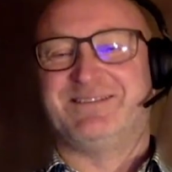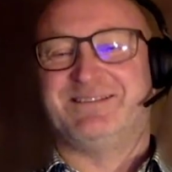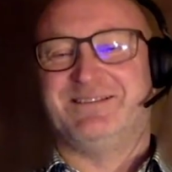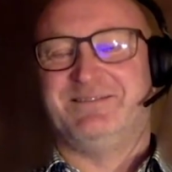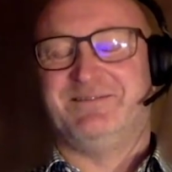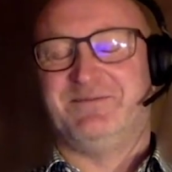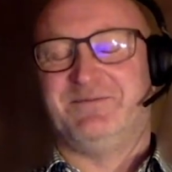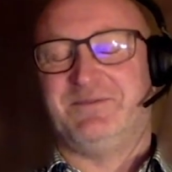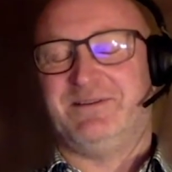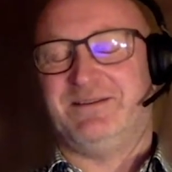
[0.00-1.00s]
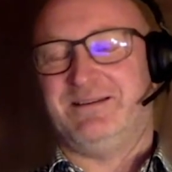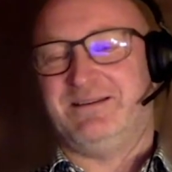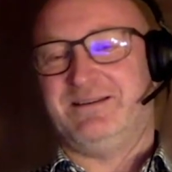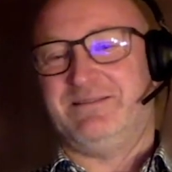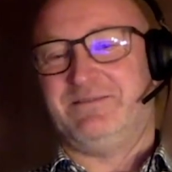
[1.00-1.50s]

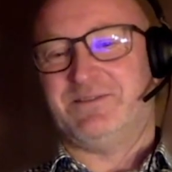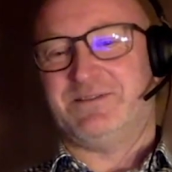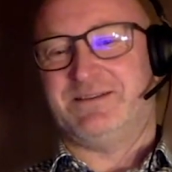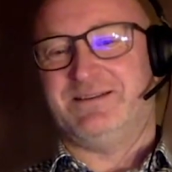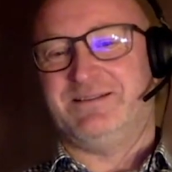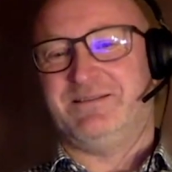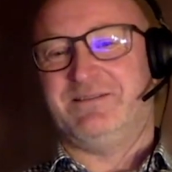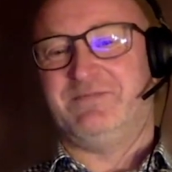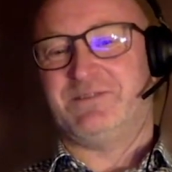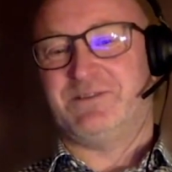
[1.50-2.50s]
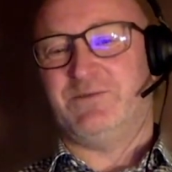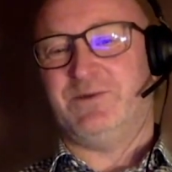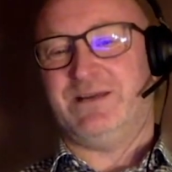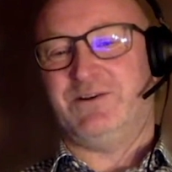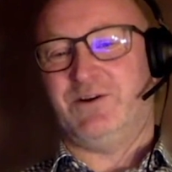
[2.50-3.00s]
the
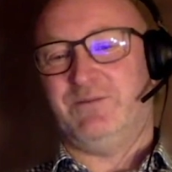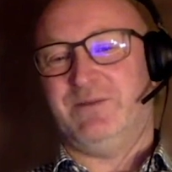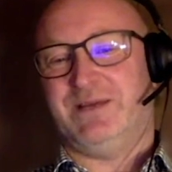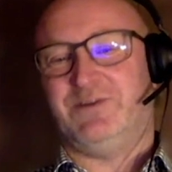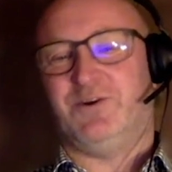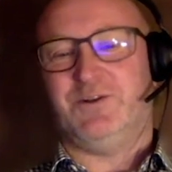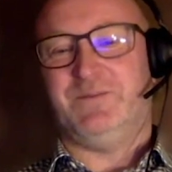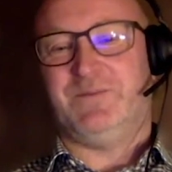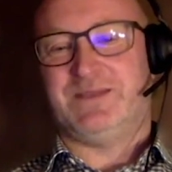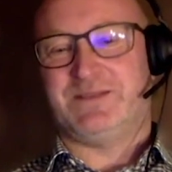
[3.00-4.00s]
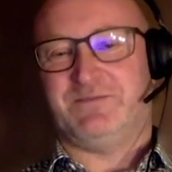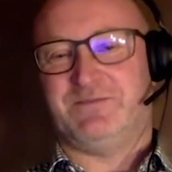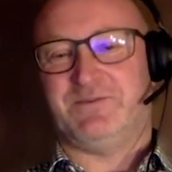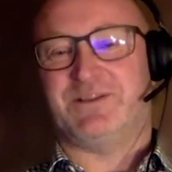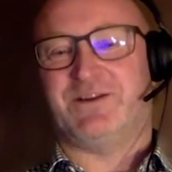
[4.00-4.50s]
snow had come and gone. So
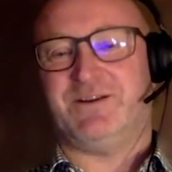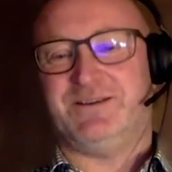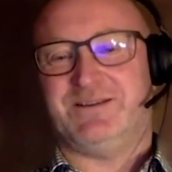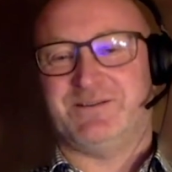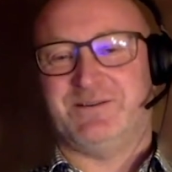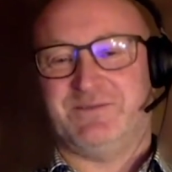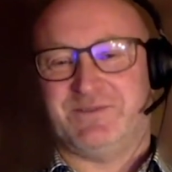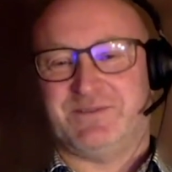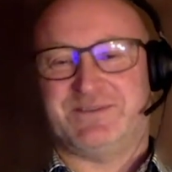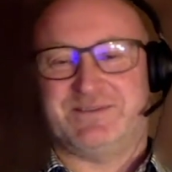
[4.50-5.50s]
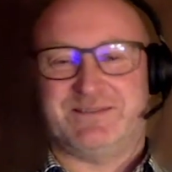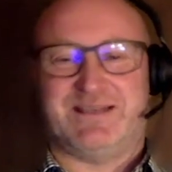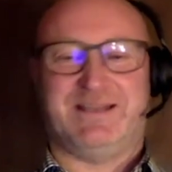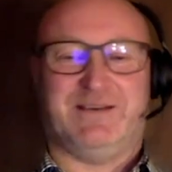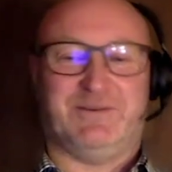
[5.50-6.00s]
it was dark, so it was
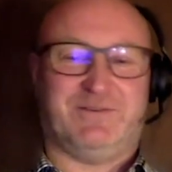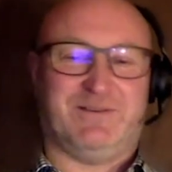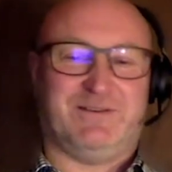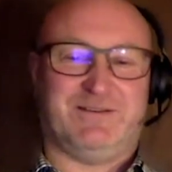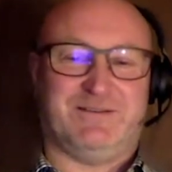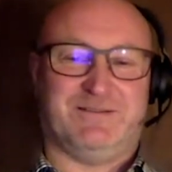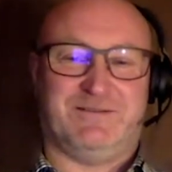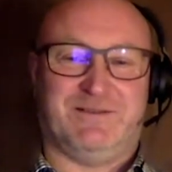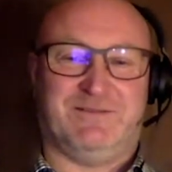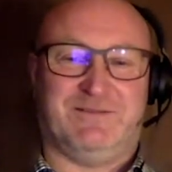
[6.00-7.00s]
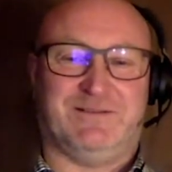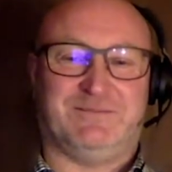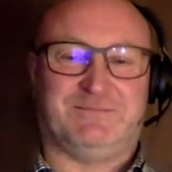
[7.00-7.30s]
standing out quite well.